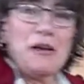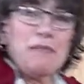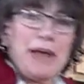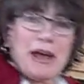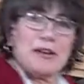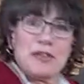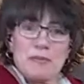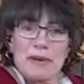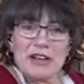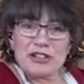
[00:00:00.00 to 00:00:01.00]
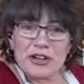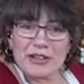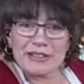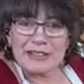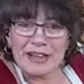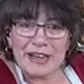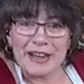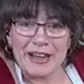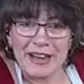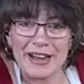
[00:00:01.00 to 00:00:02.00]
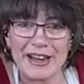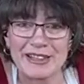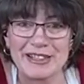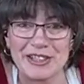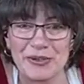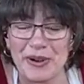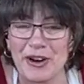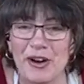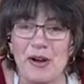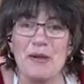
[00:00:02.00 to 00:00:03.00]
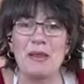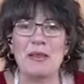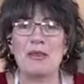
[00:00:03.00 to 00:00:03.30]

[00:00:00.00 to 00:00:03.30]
be out of the picture. Yes, do it, girl.